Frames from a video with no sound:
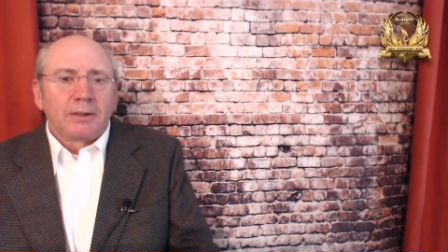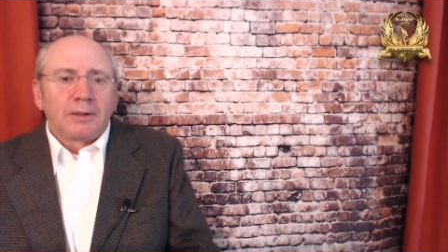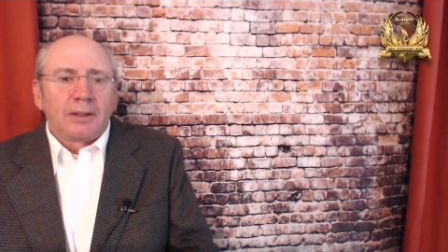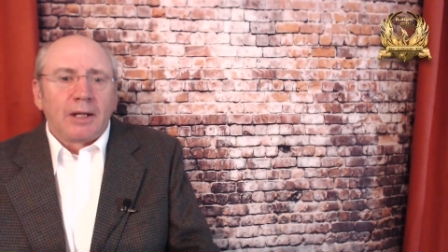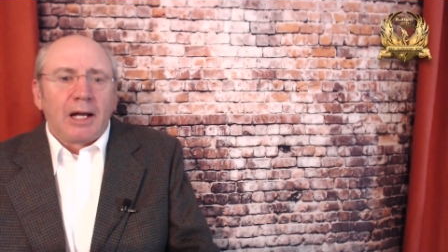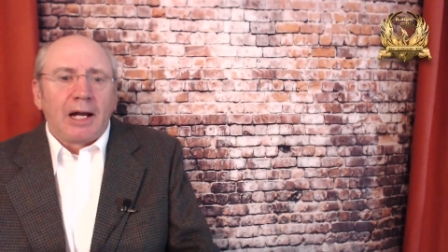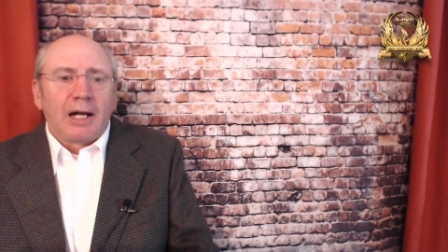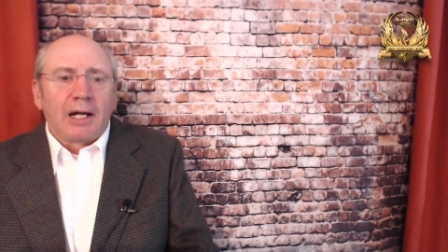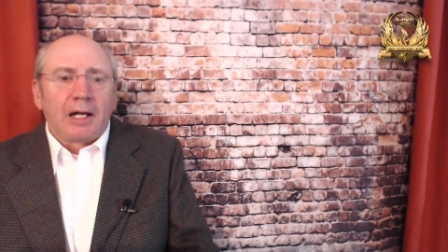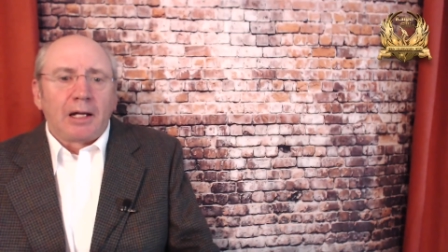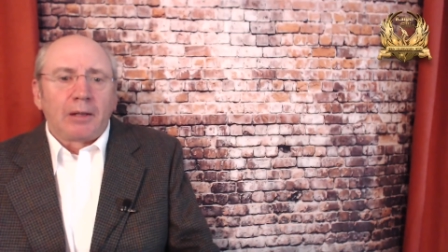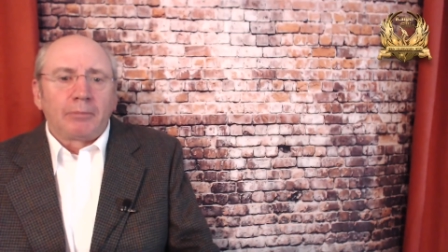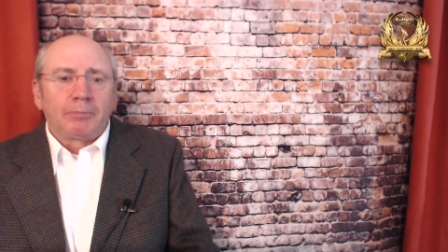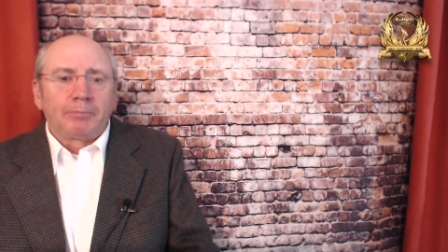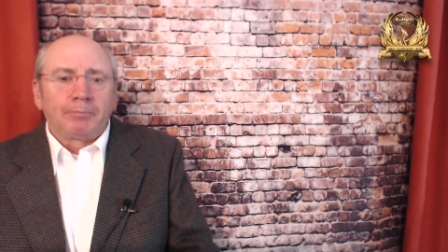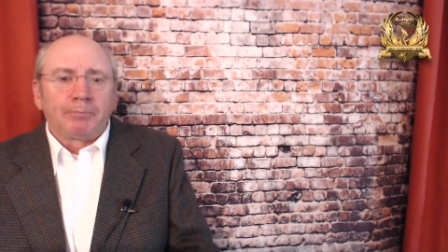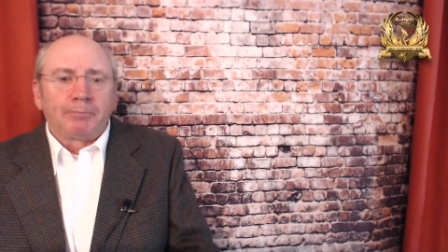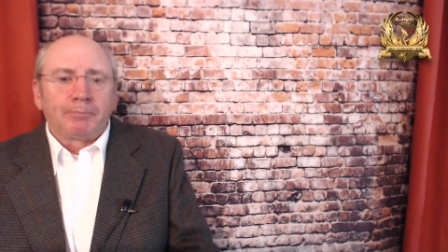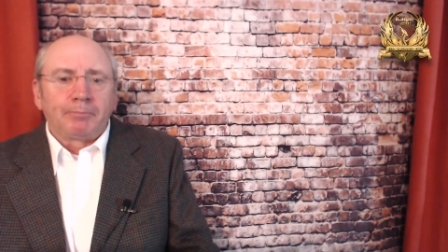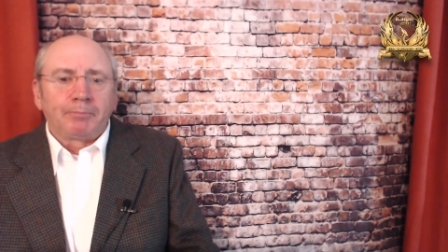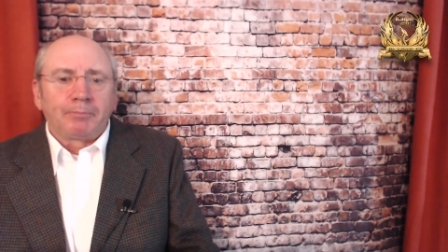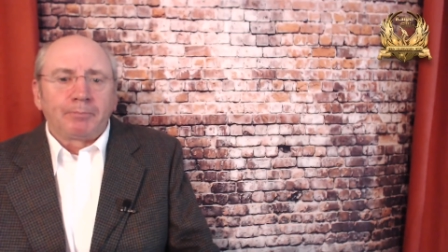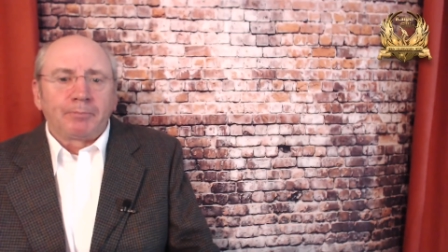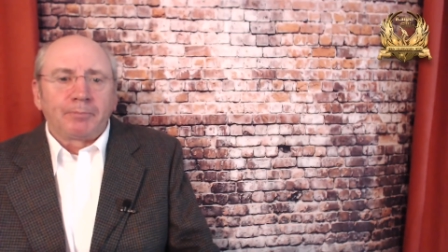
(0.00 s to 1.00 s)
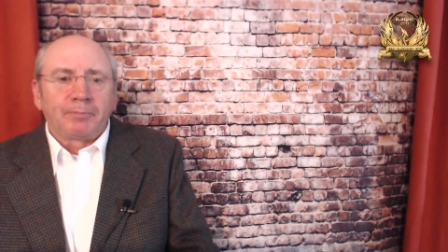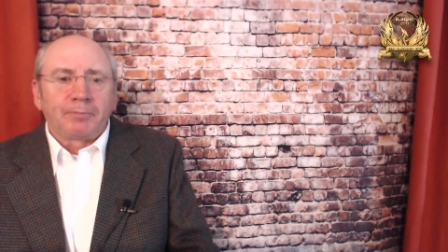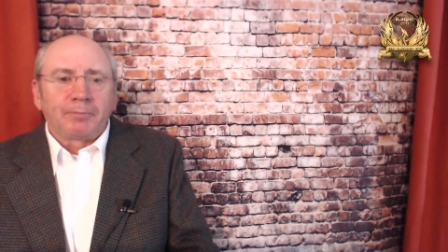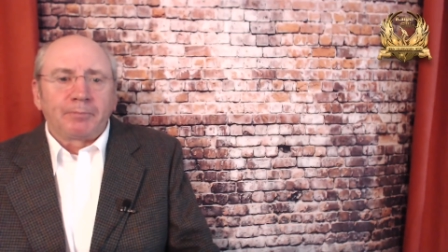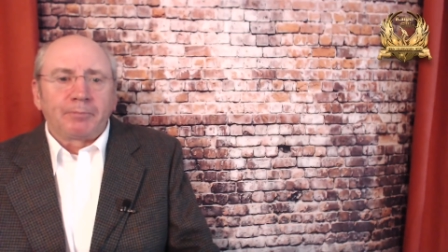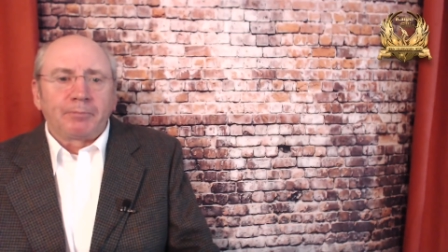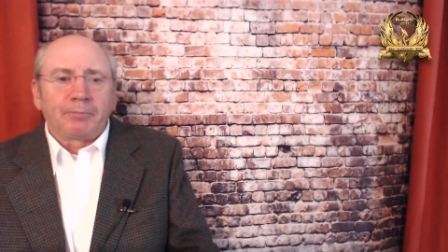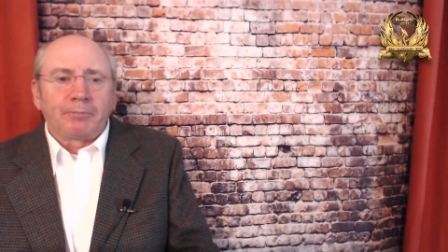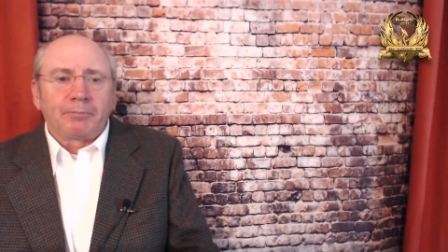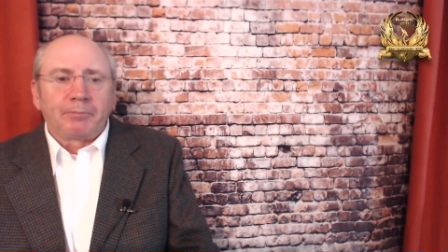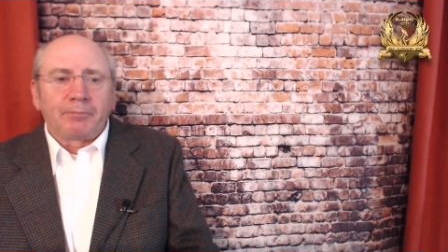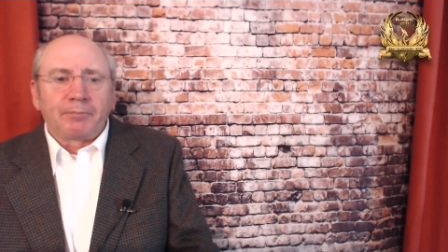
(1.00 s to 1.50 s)
Um,
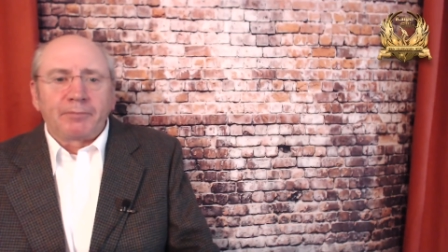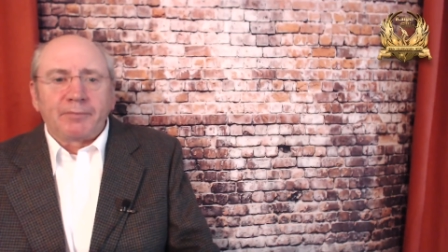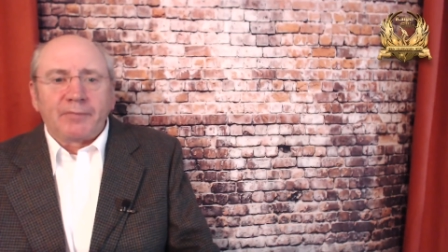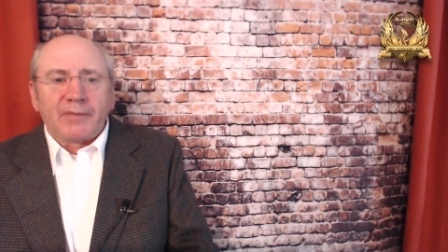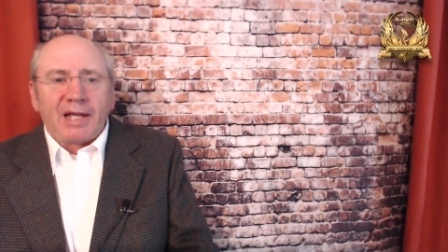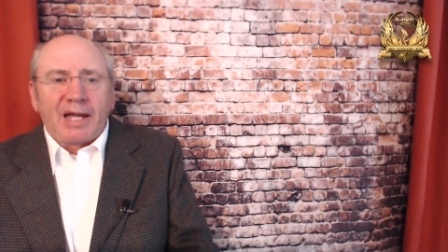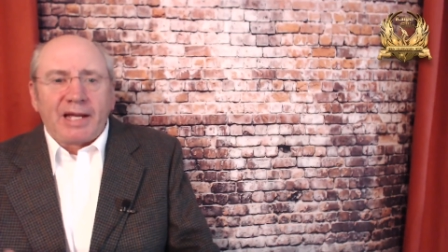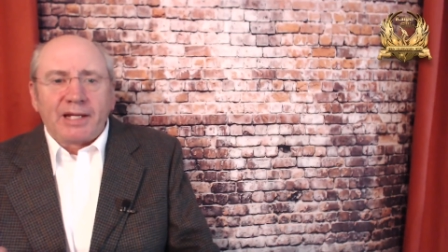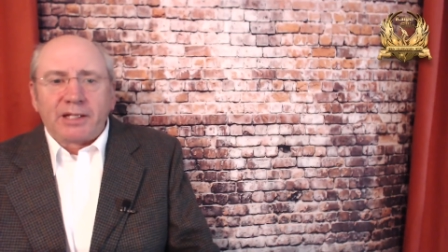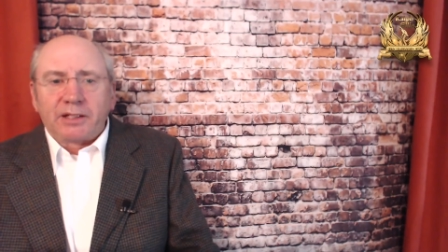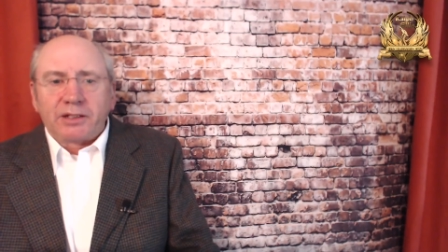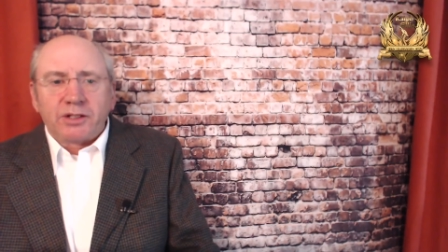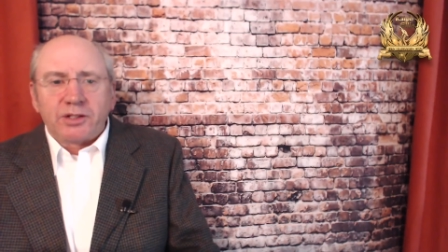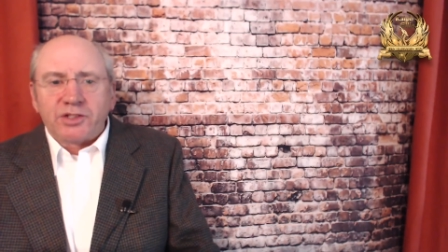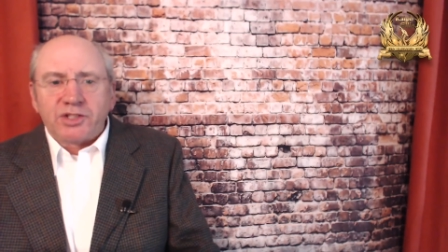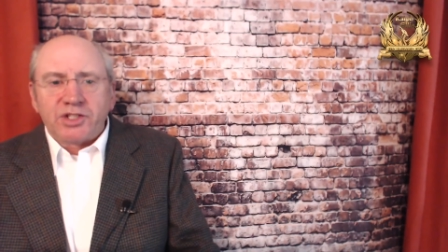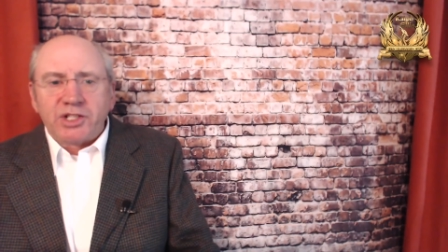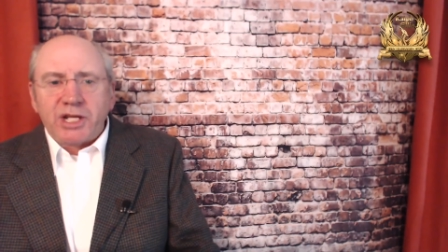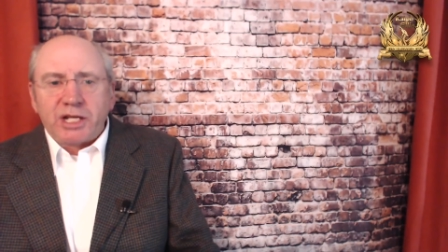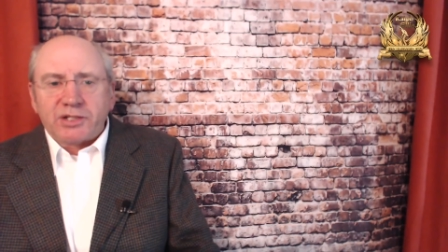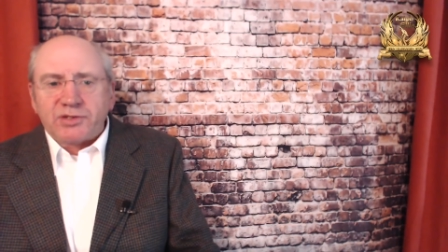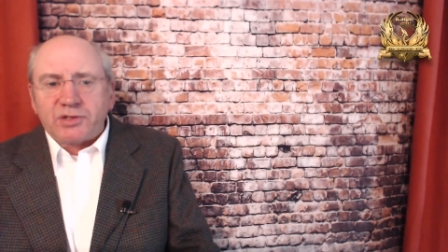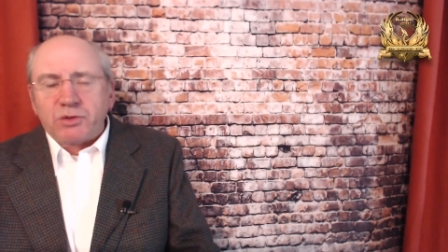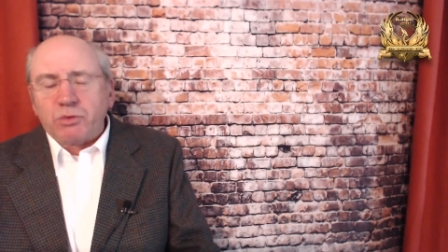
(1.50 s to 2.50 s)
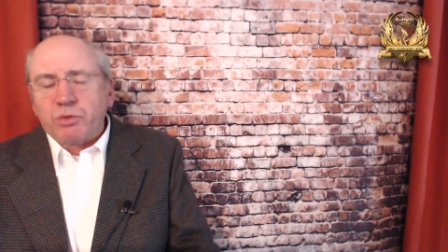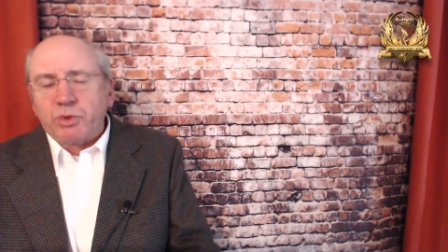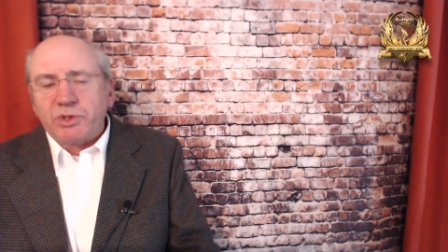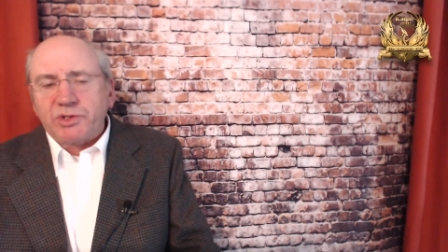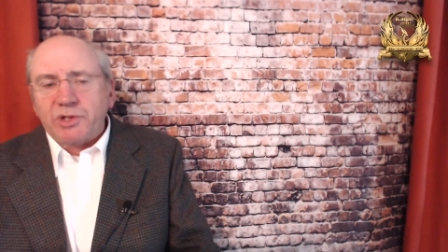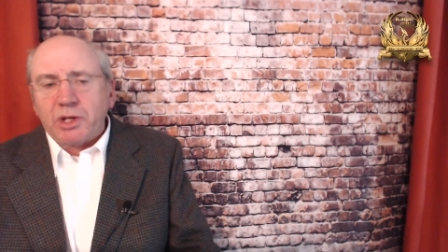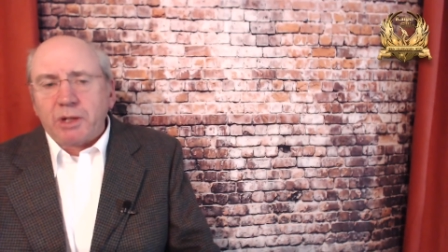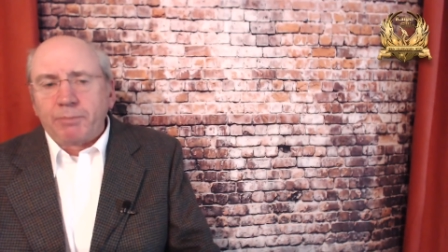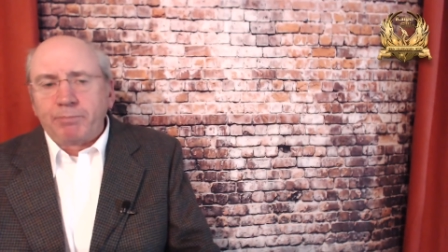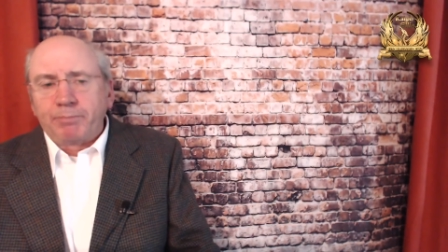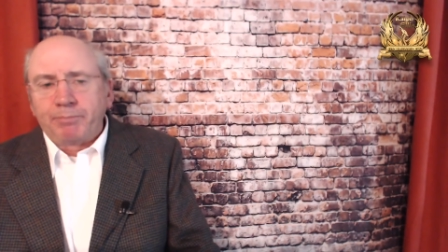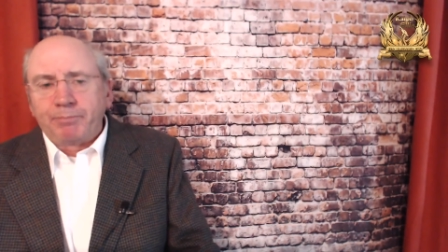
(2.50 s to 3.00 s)
and yes, there was
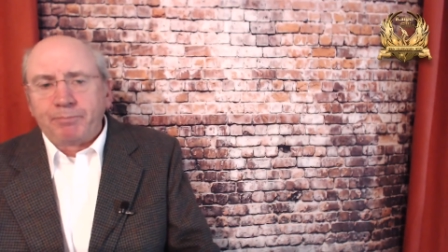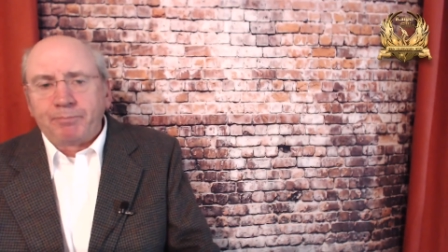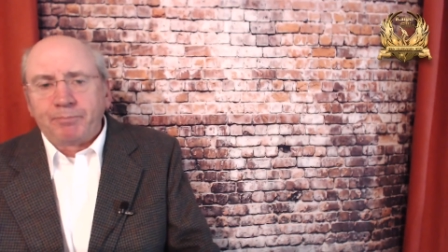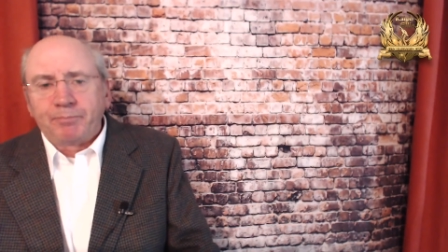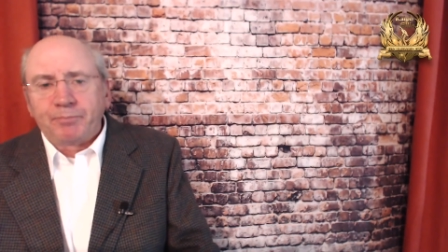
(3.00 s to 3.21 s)
um,